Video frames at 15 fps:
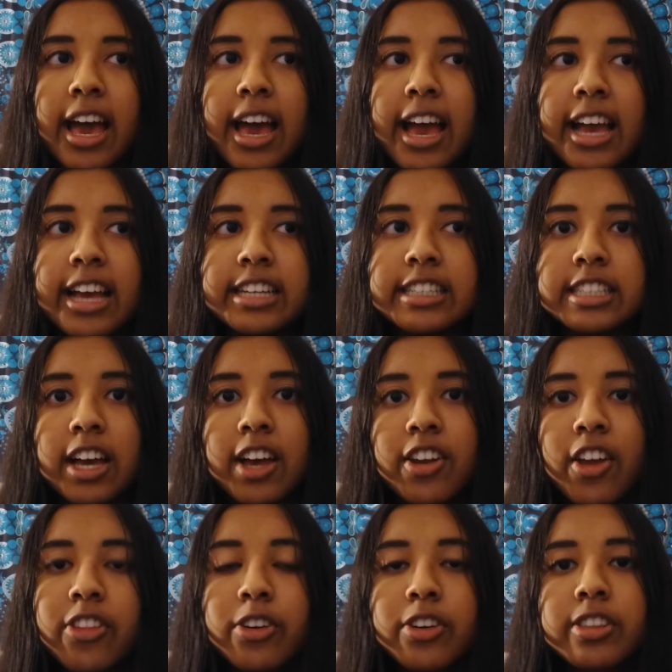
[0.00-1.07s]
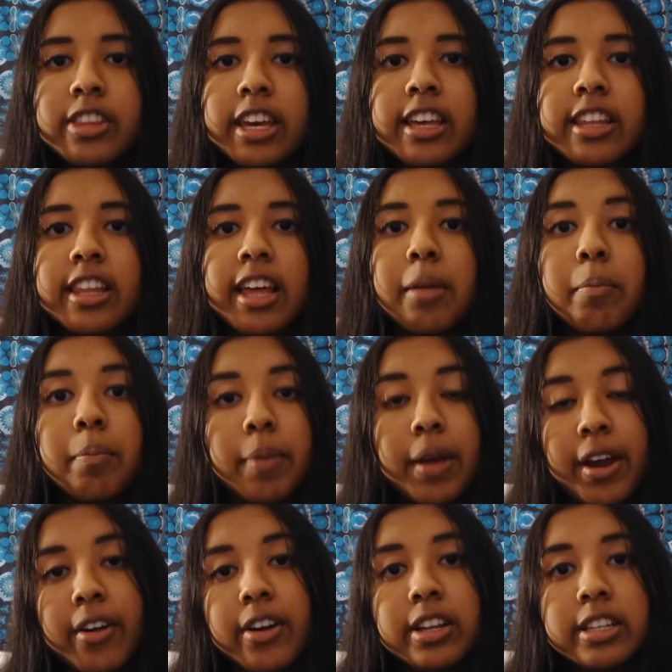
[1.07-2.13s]
And another thing that
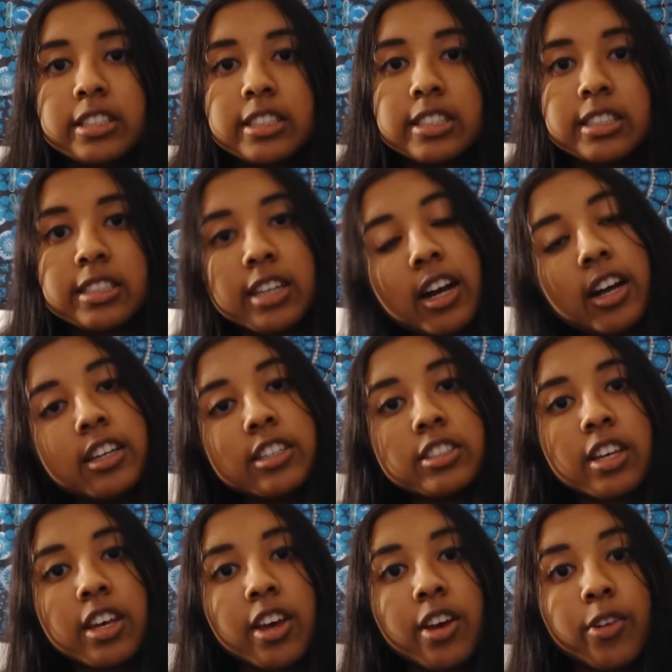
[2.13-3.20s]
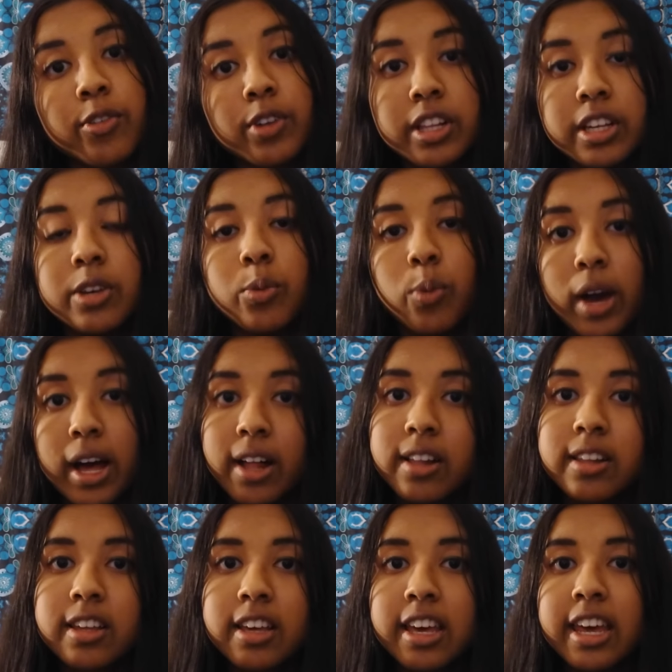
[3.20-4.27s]
Barrons does really
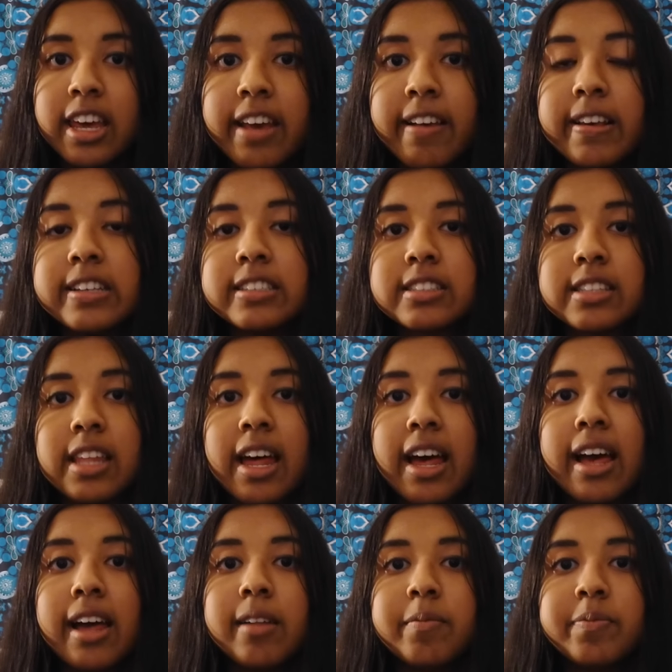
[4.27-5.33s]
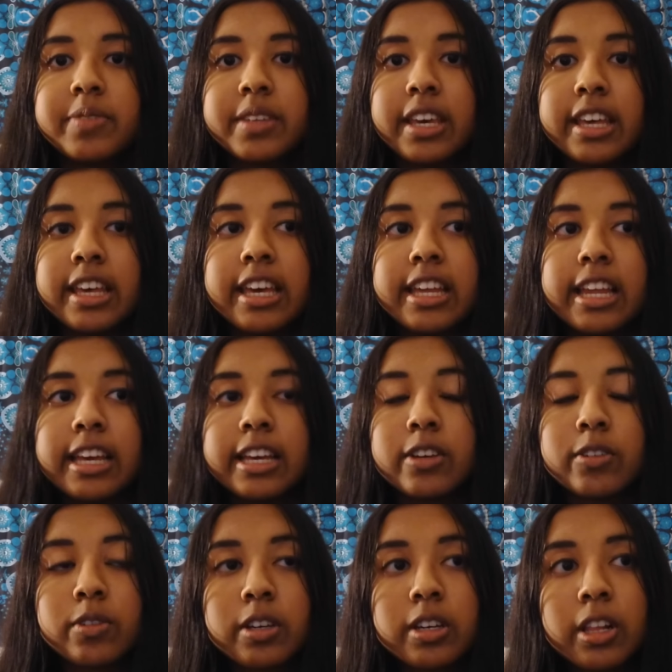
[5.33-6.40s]
well is that it
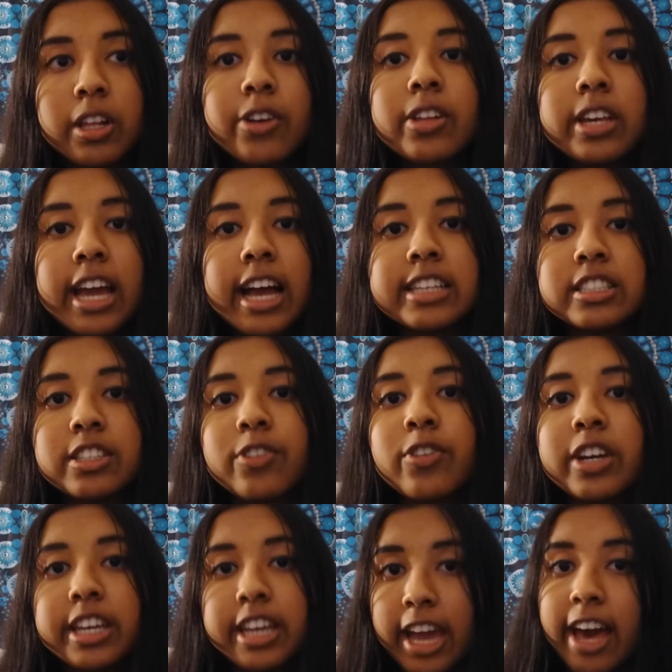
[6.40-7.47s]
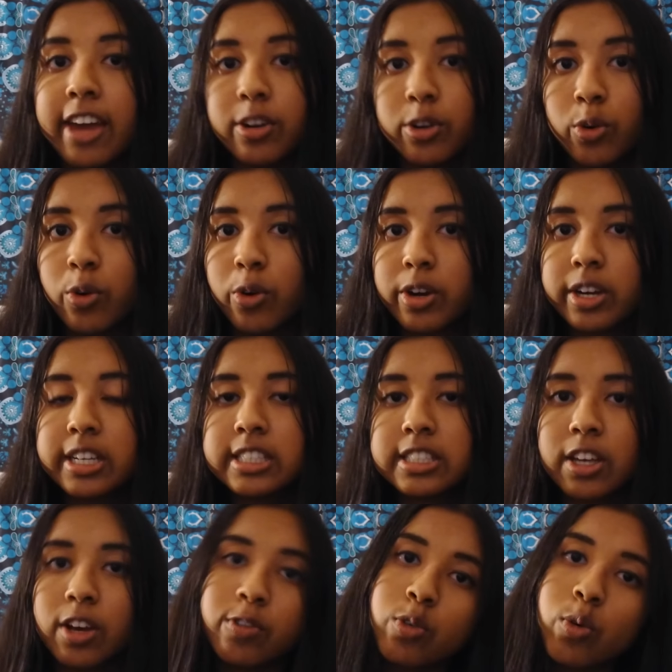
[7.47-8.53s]
clearly has different categories
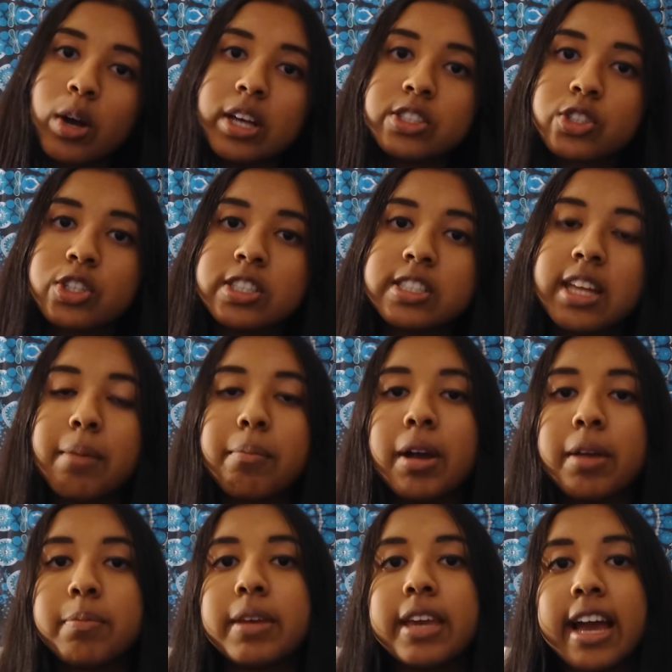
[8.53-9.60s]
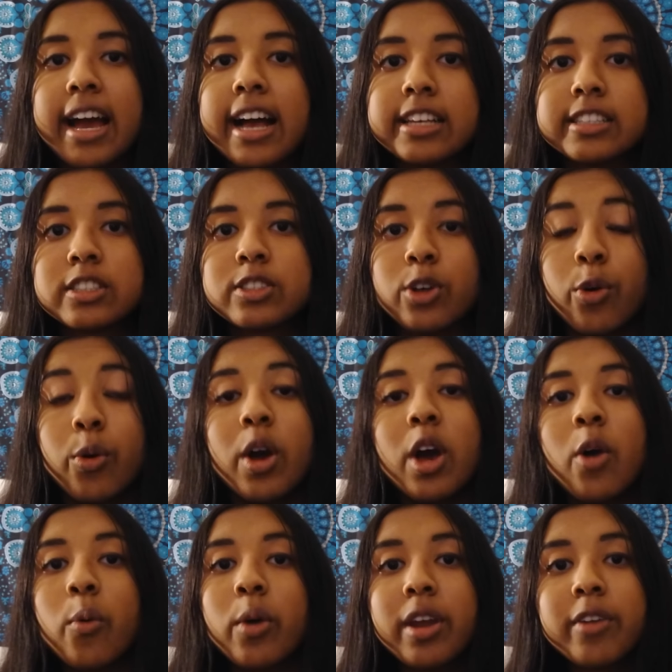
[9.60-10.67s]
of questions that might be asked. So
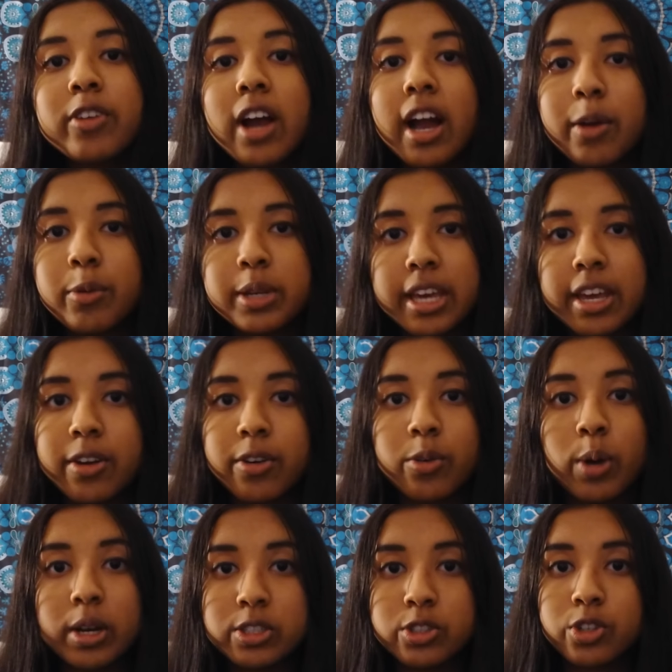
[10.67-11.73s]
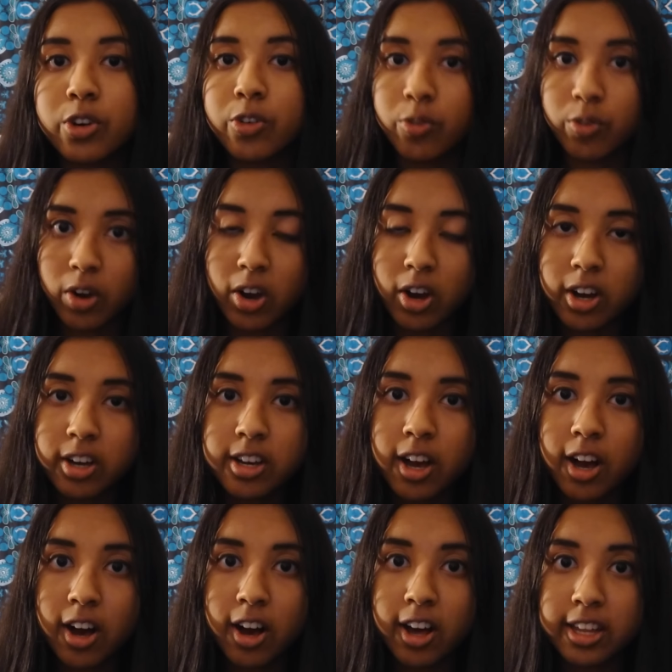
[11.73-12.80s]
whenever I would get a question wrong
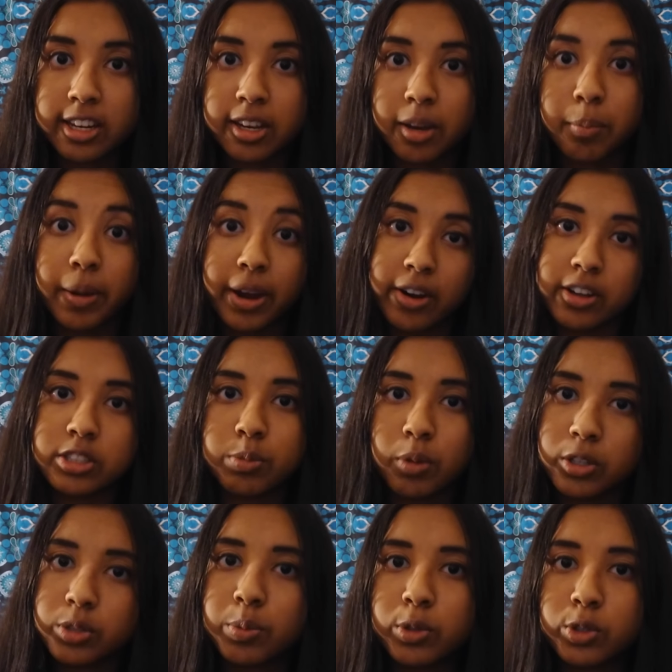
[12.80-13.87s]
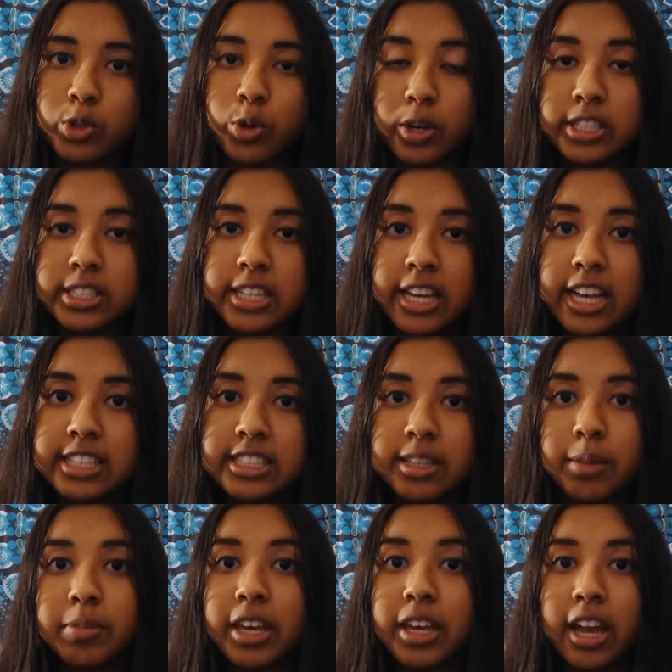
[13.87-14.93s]
on a Barrons multiple choice test,
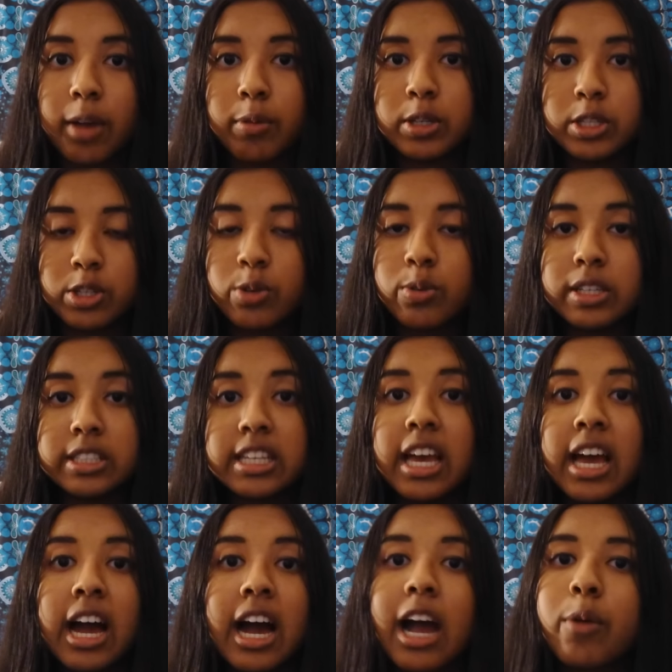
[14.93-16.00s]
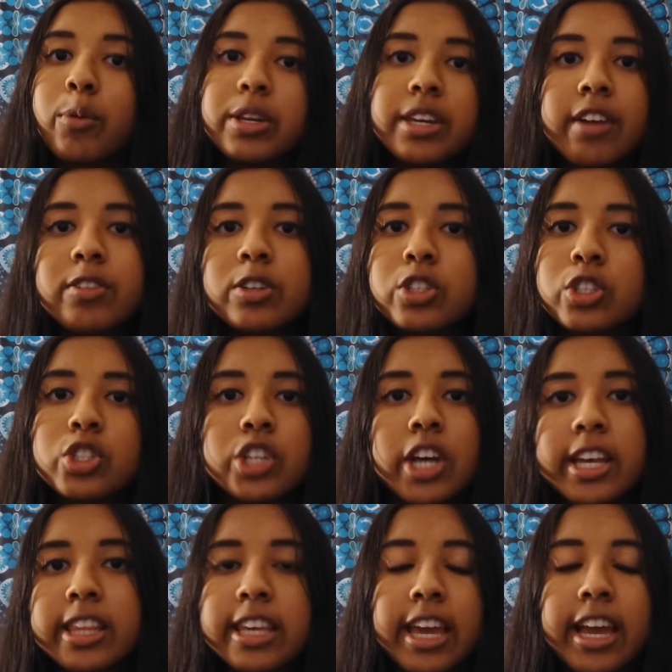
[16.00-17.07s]
something I would do is I would never just
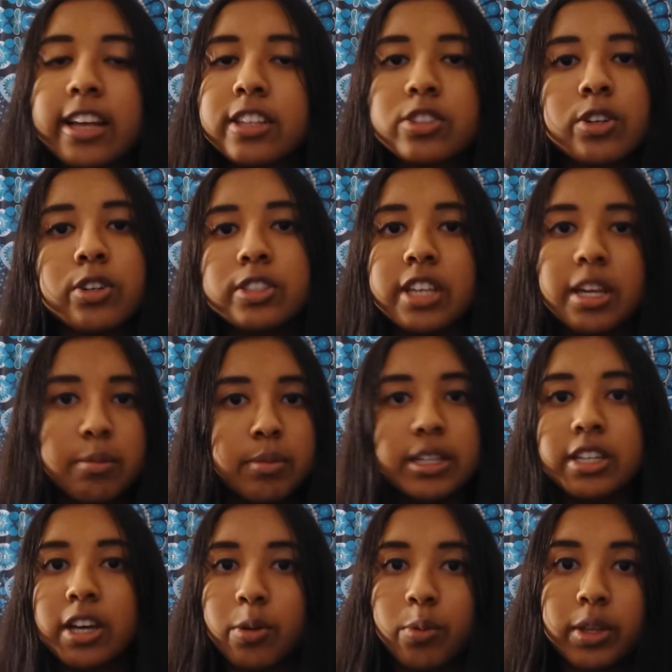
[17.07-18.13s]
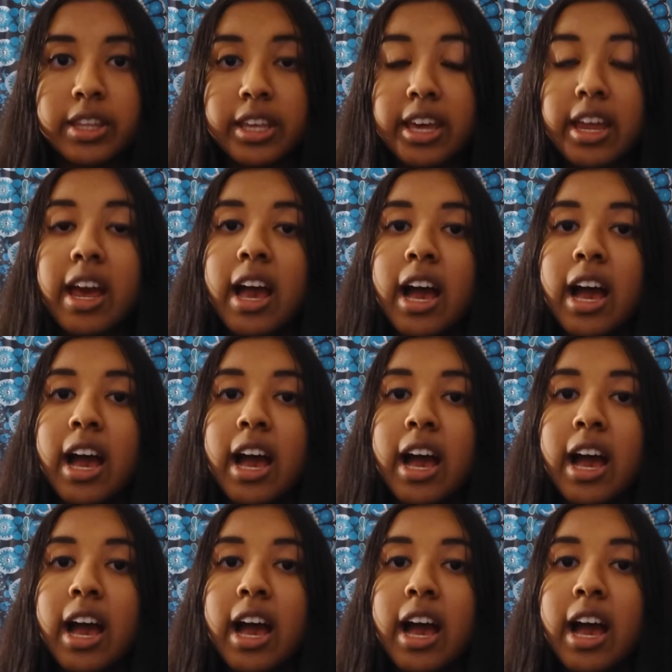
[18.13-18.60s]
check the answers and be done with it.